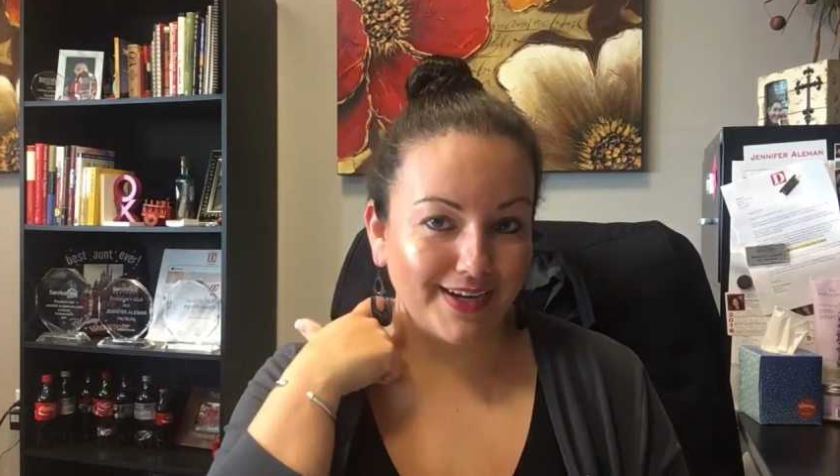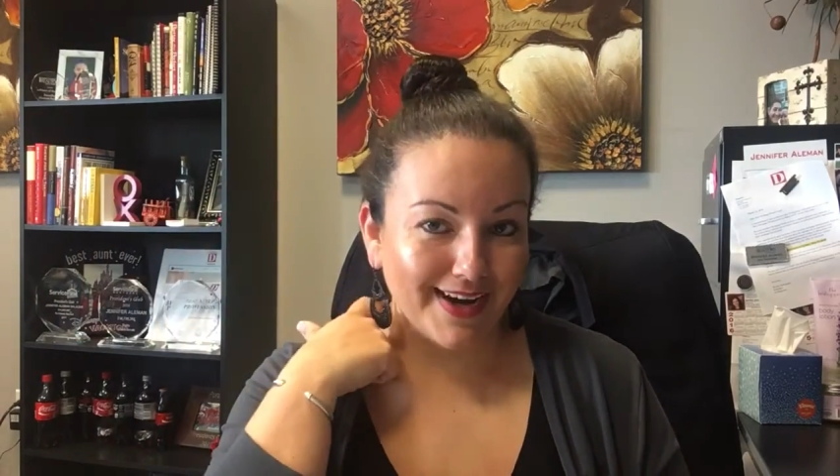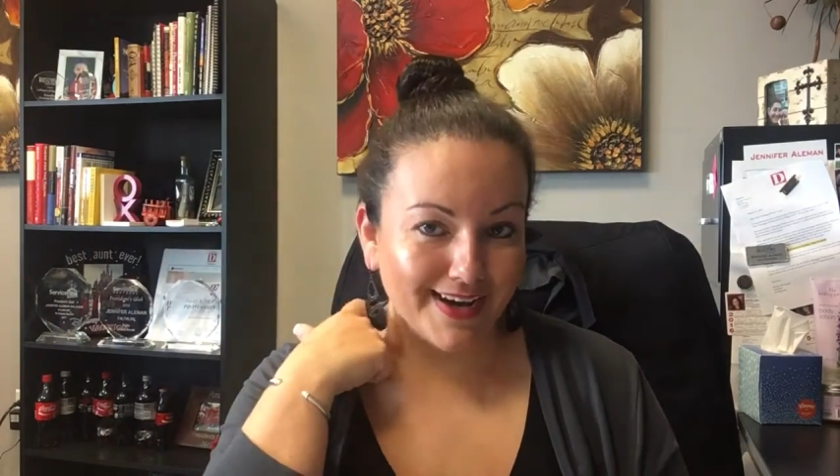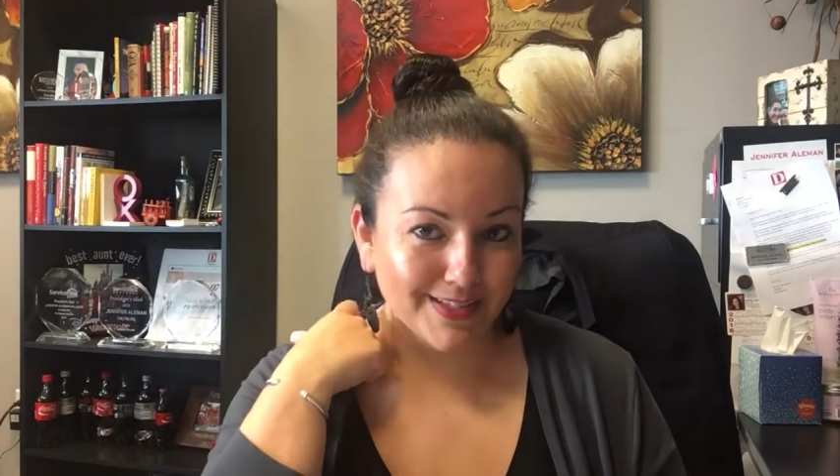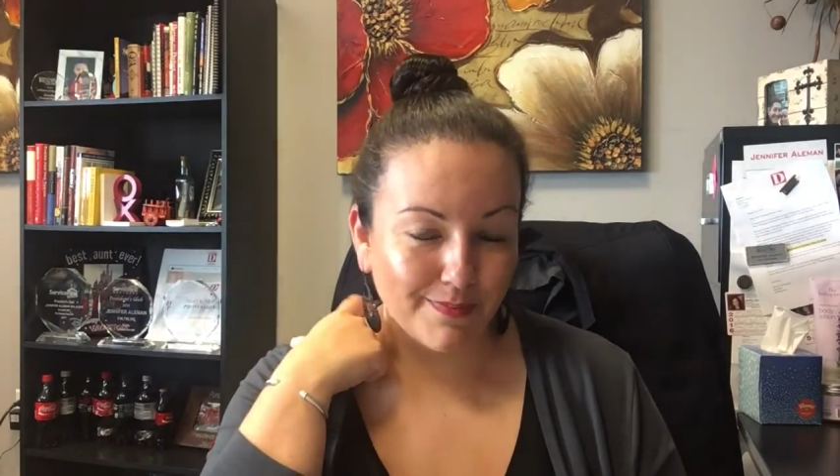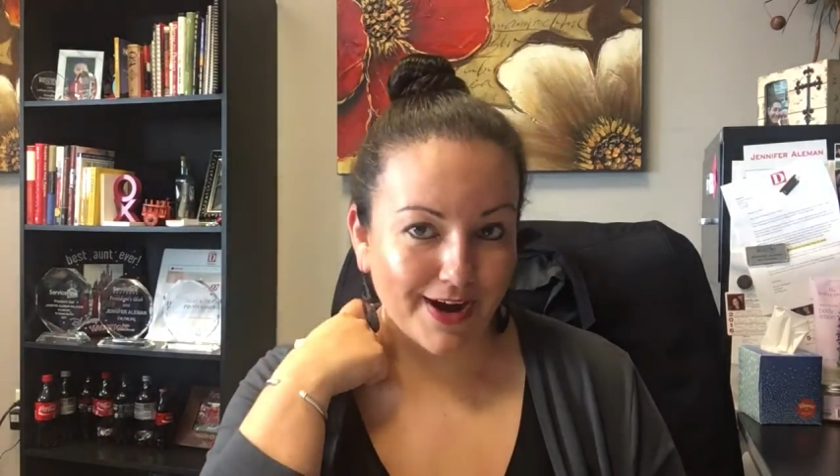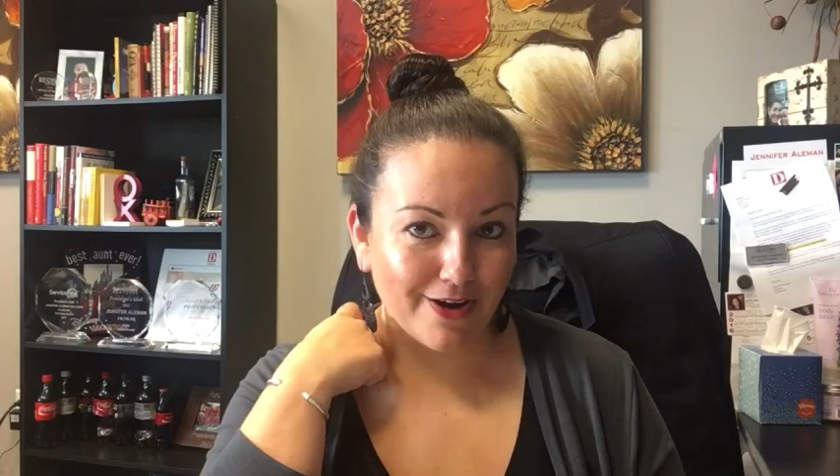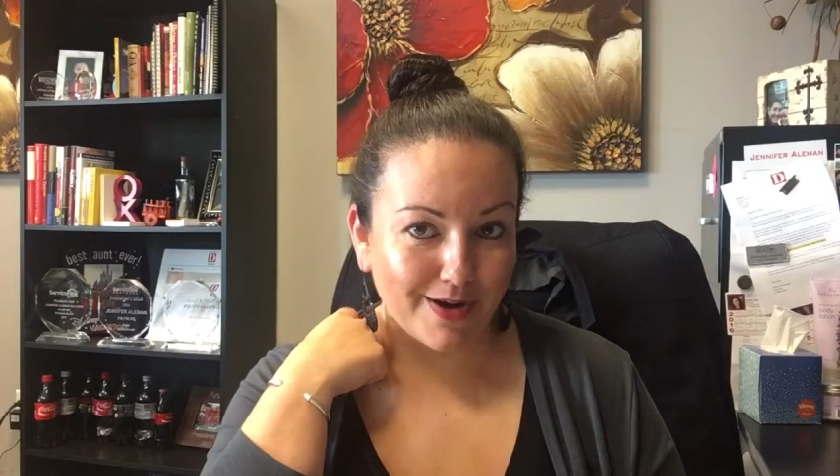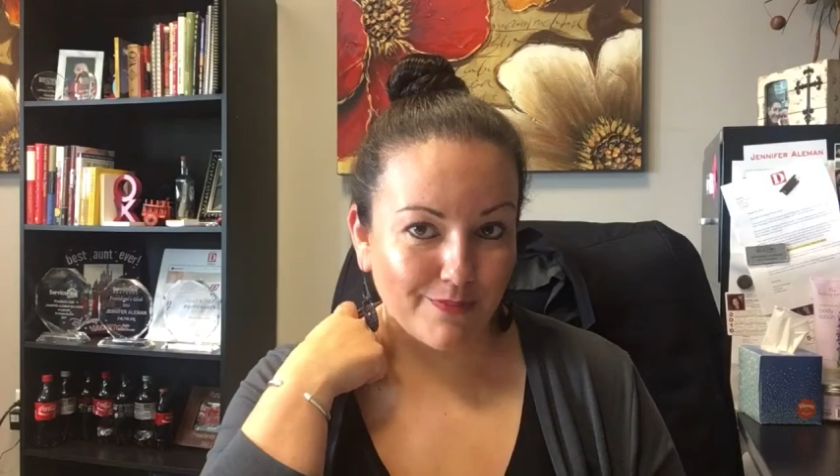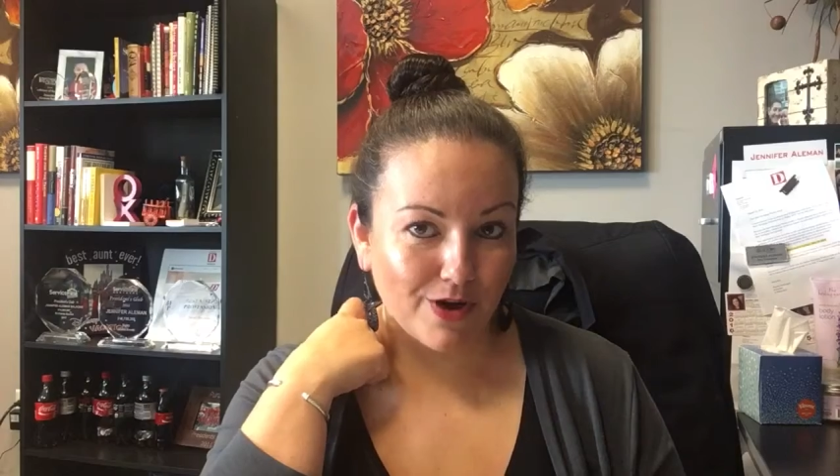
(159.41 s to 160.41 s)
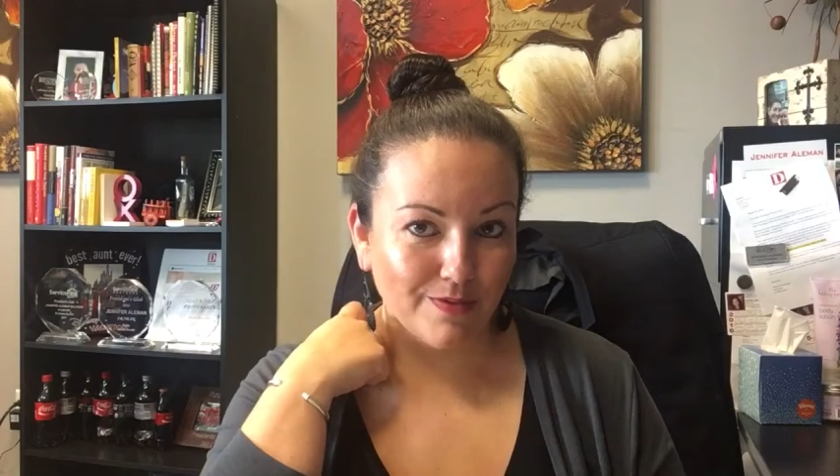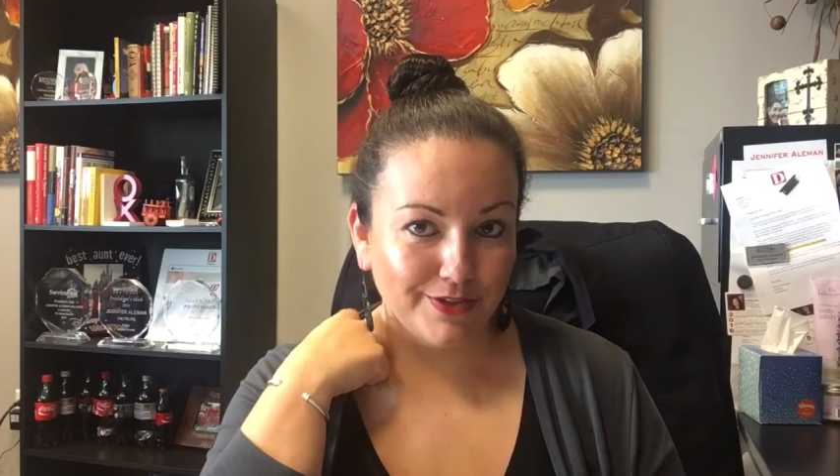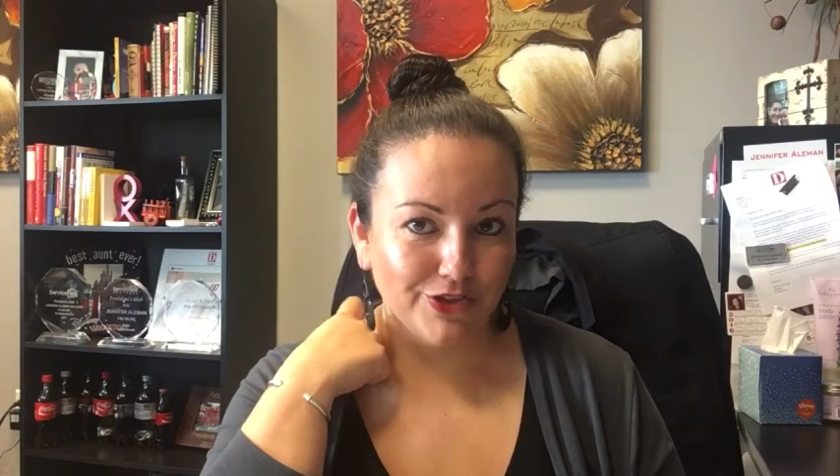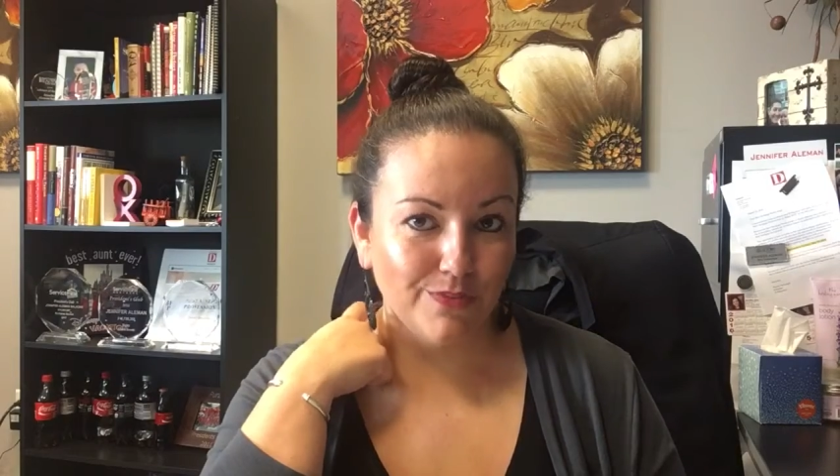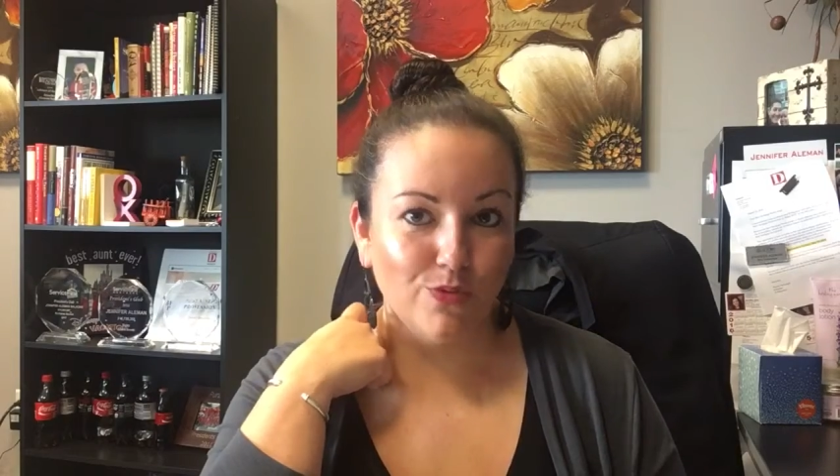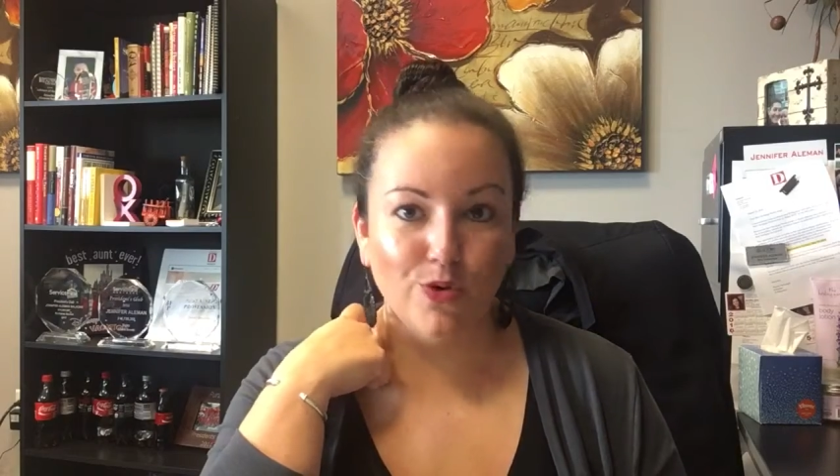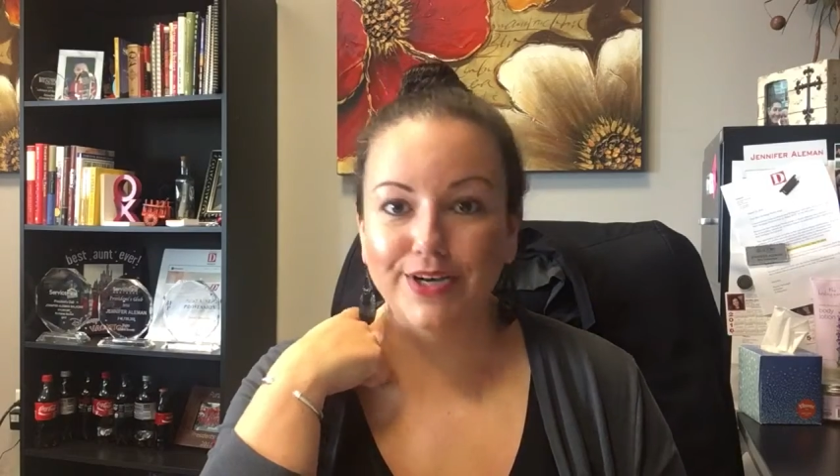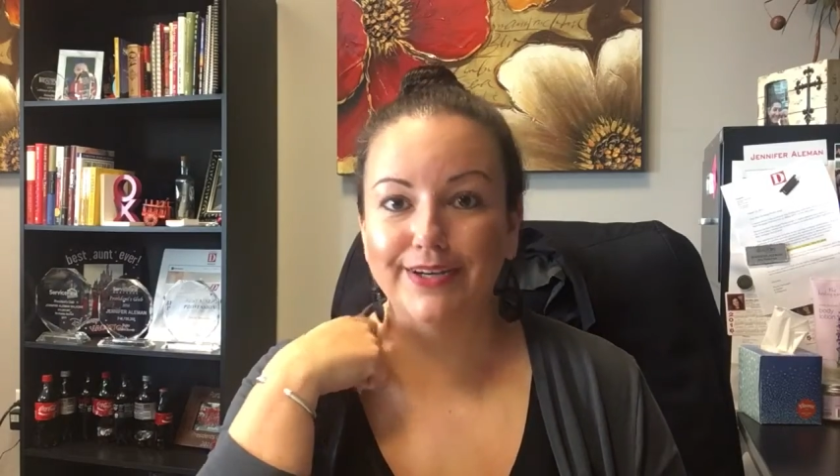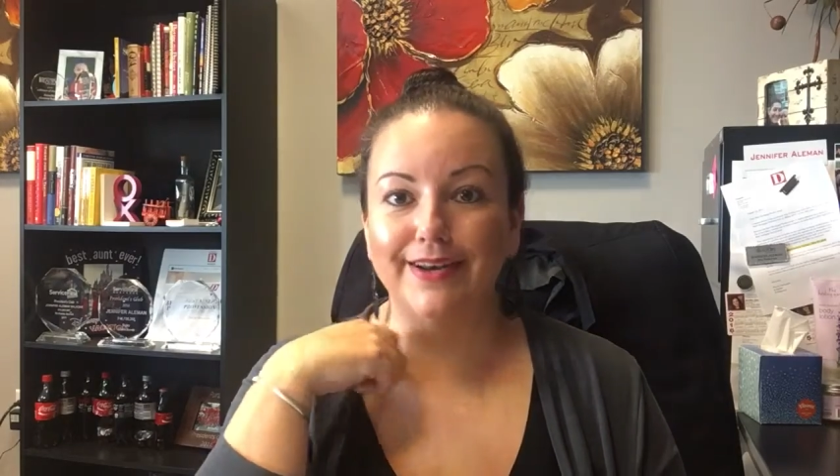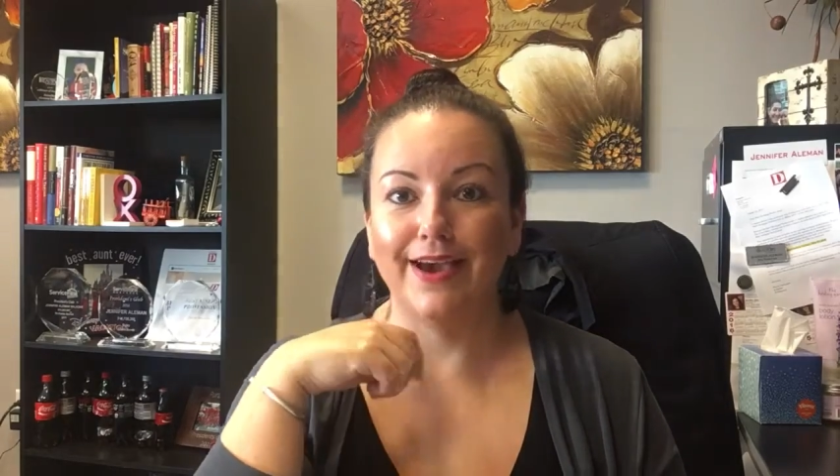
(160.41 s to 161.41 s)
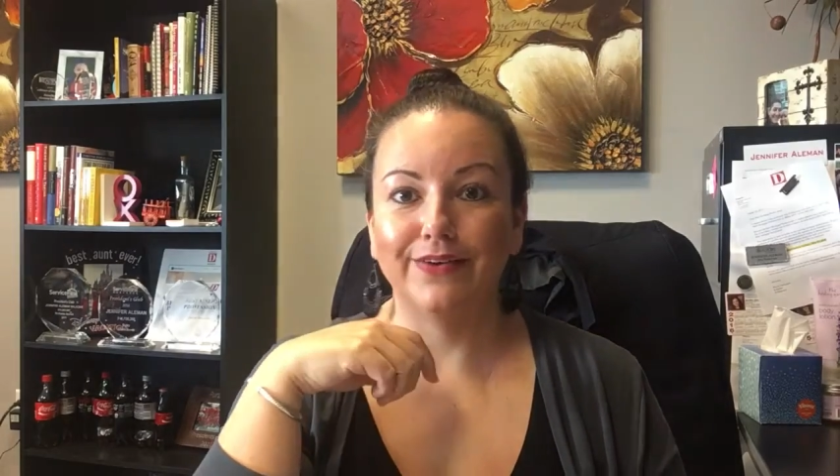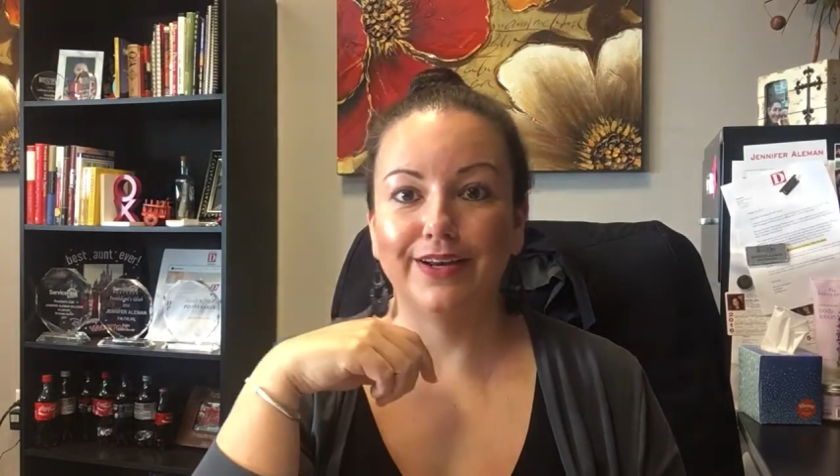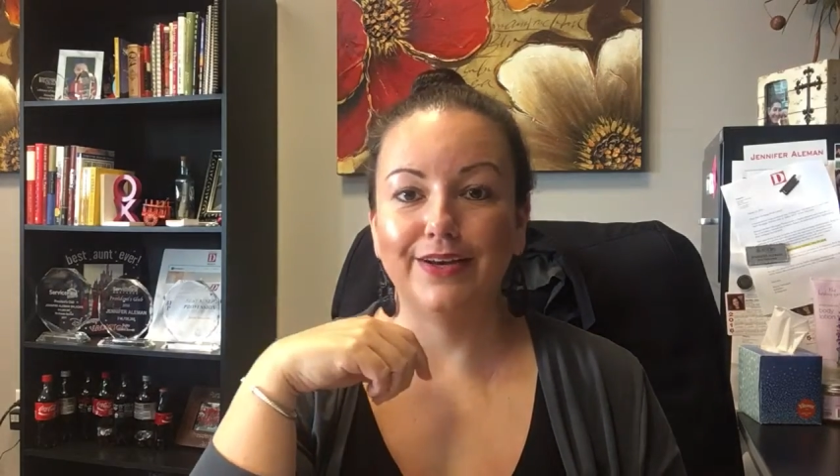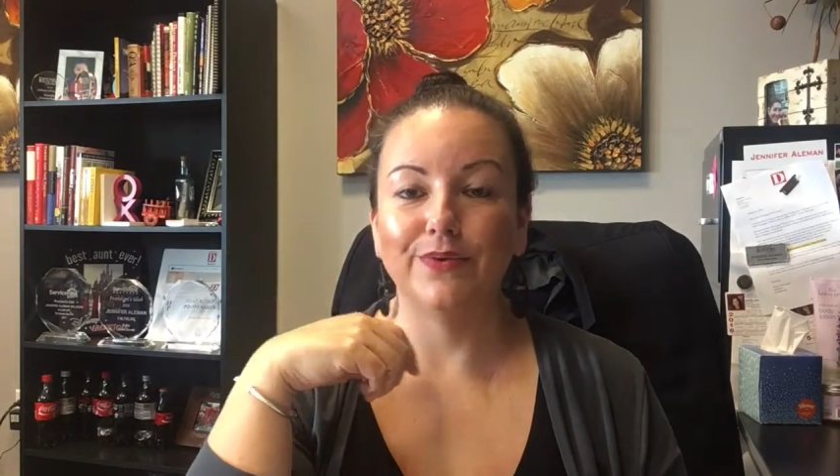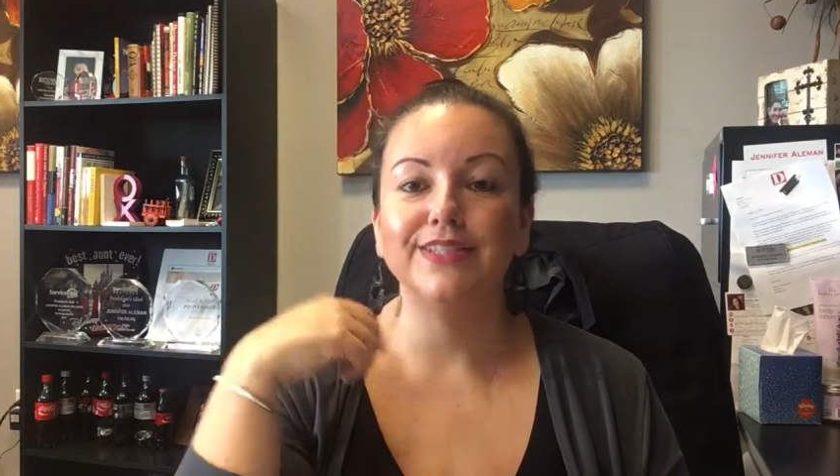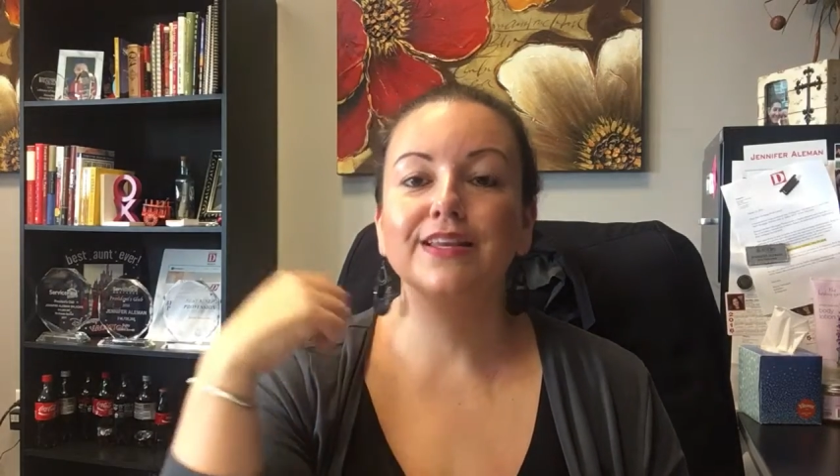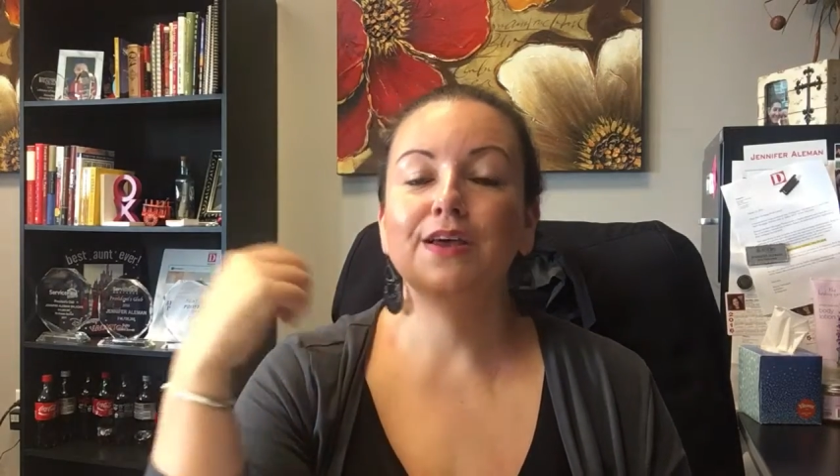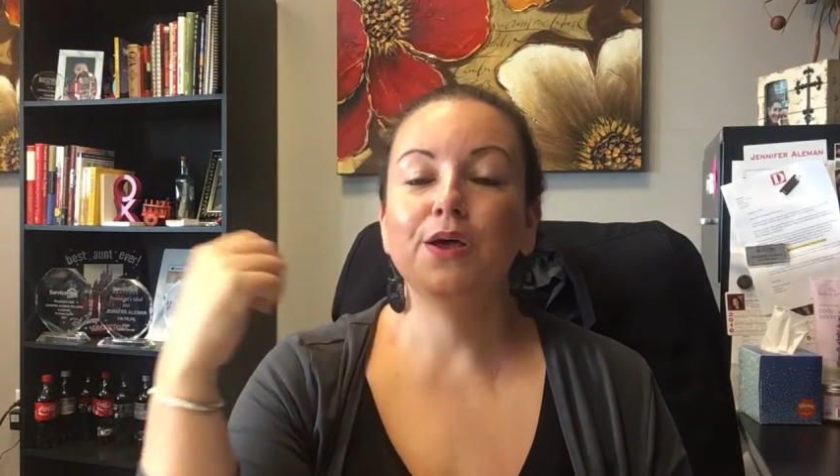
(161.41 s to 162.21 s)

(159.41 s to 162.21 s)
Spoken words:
And as a buyer, I probably should have pointed it out anyways.